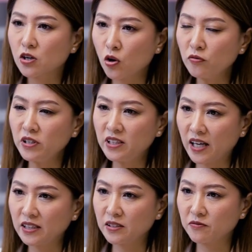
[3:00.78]

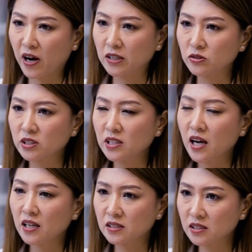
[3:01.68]
COVID-19 virus
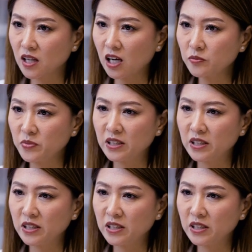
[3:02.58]
has not